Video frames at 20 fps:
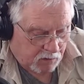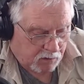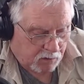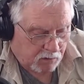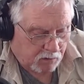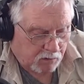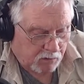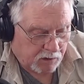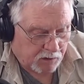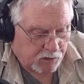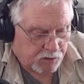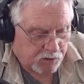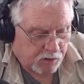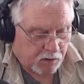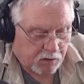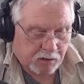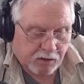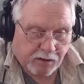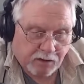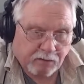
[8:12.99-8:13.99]
All right, so
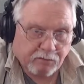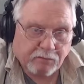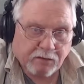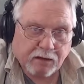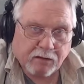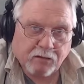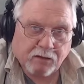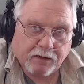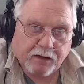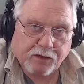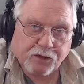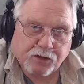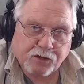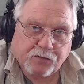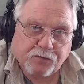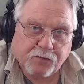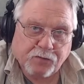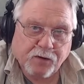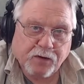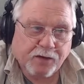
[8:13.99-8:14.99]
I read all that
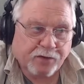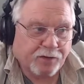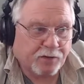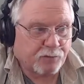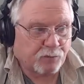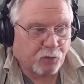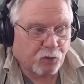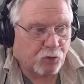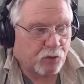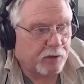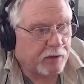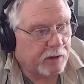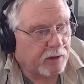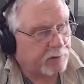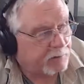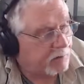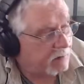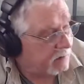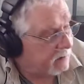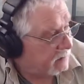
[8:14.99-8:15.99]
shit for nothing, boy. I'll
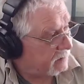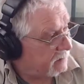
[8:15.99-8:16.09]
tell you,